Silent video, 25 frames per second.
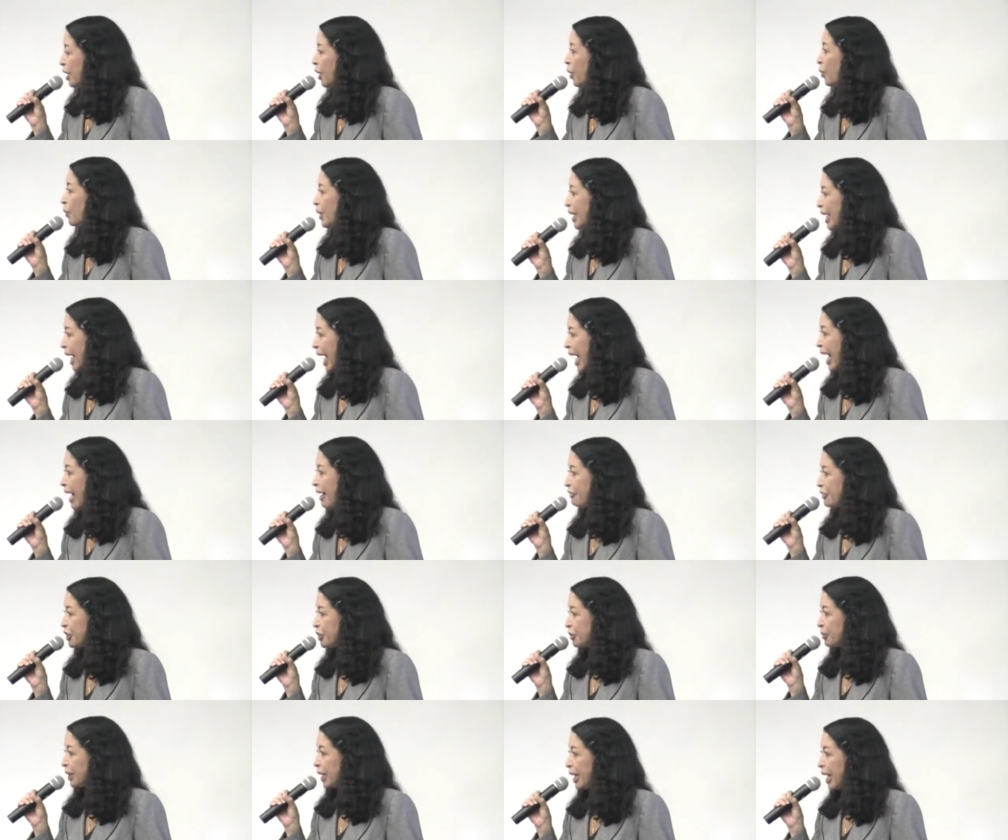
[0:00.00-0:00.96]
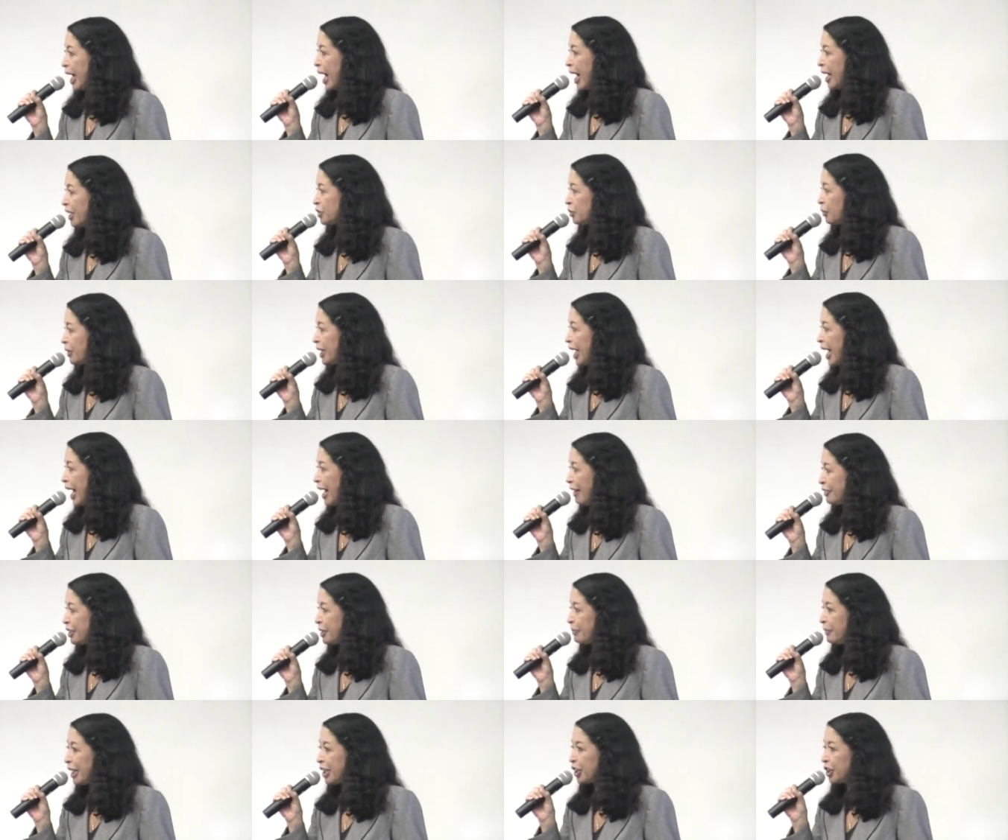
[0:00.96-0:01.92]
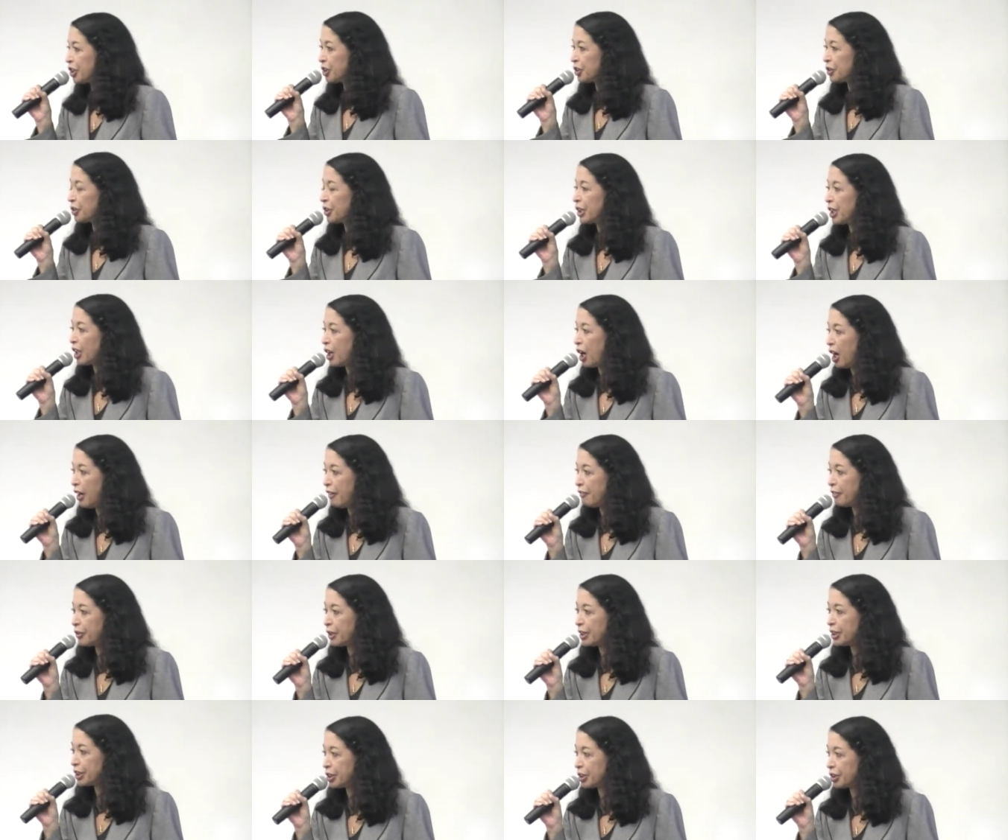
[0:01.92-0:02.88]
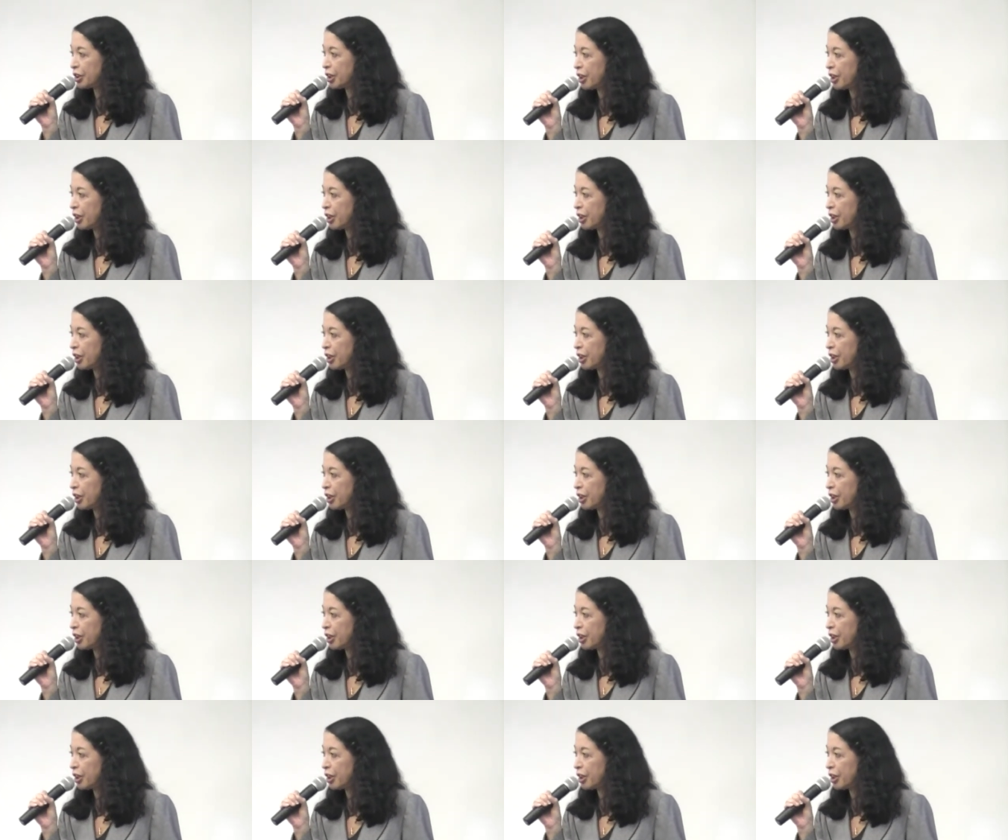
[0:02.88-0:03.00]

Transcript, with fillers: We have to react. We have to make sure that our voices